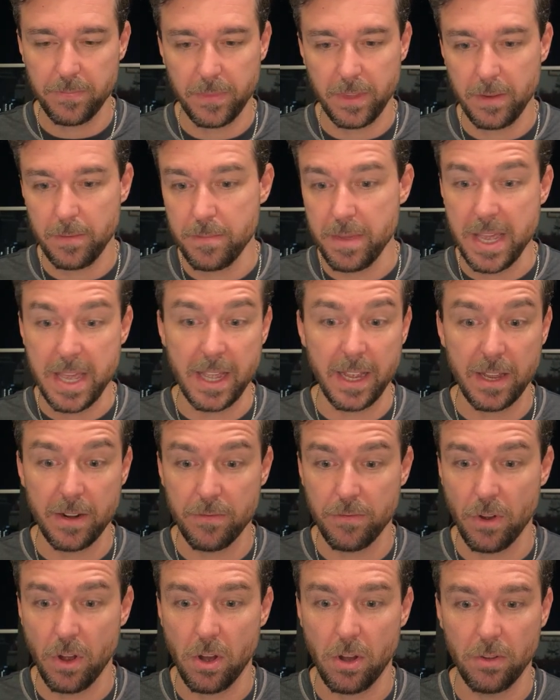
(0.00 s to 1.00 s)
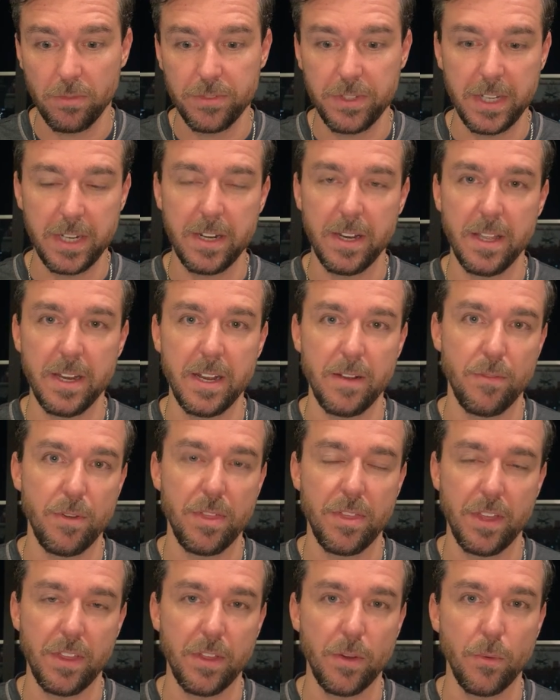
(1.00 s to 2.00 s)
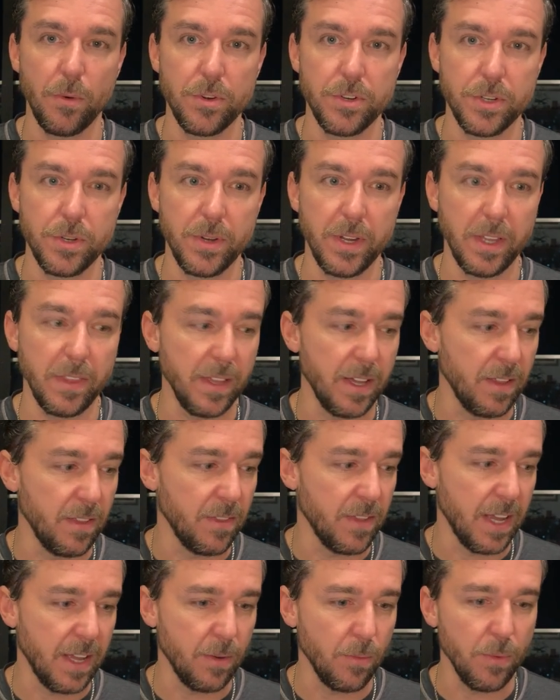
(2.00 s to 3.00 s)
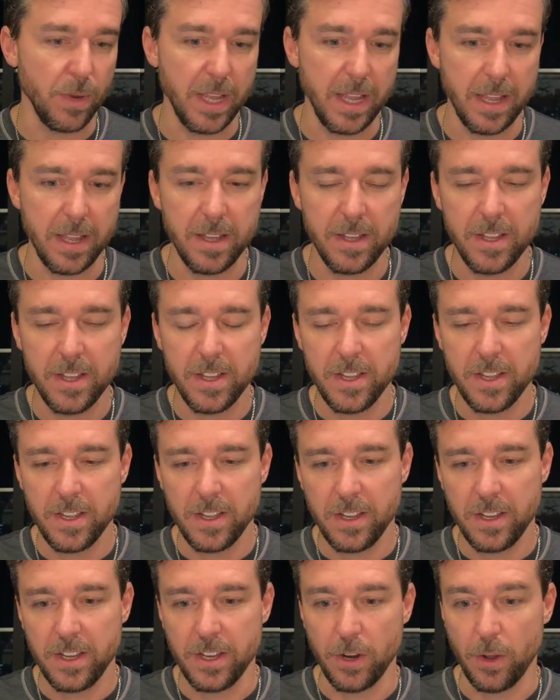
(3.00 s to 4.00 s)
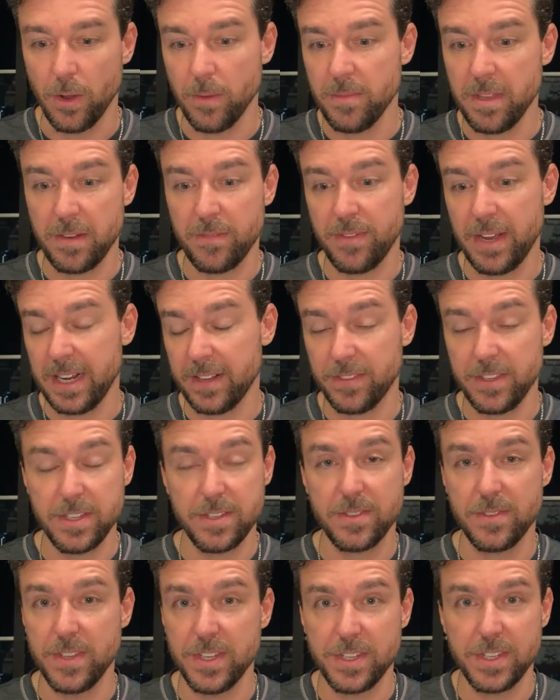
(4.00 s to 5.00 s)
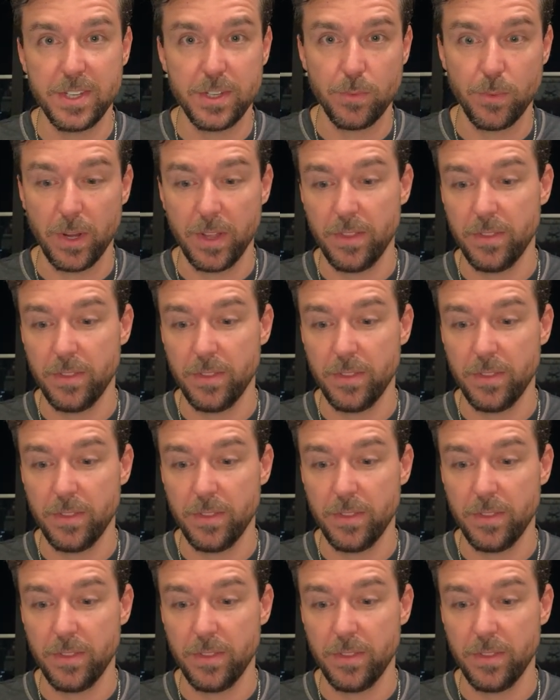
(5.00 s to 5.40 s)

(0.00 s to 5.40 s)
being involved in everything that we're doing. That we, in fact, this is what